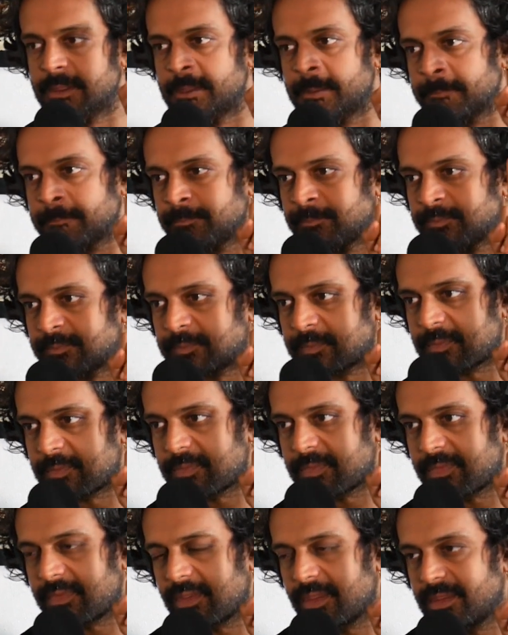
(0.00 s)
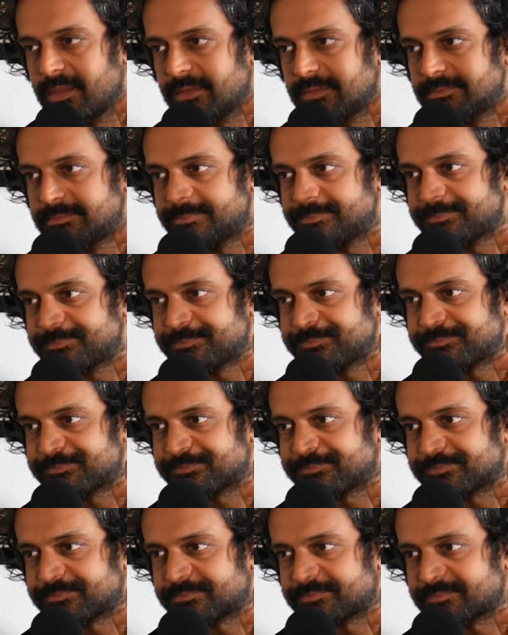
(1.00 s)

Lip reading: Dude, it wasn't like they were on a different bed. He